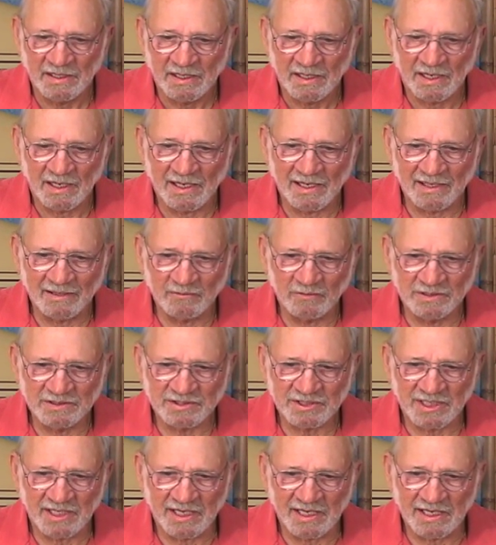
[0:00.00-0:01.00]
I
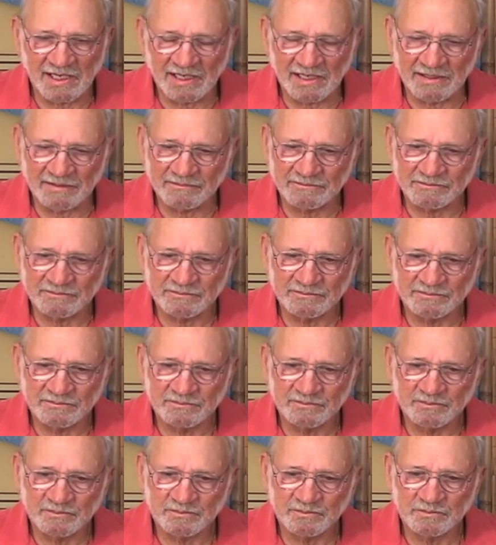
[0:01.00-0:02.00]
was a
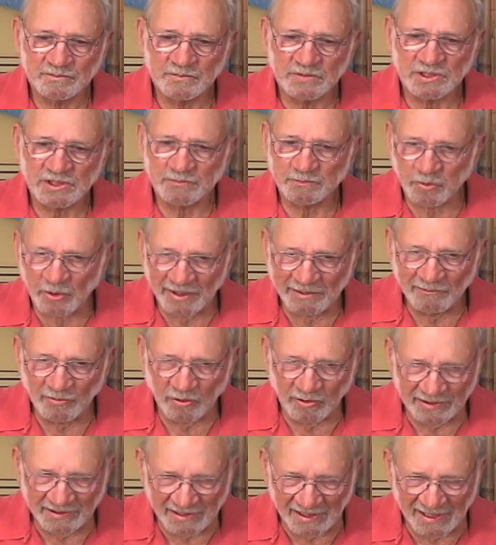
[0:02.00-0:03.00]

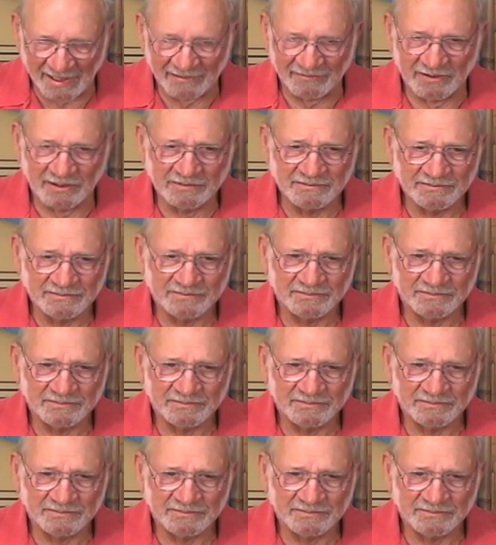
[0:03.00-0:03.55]
springboard diver.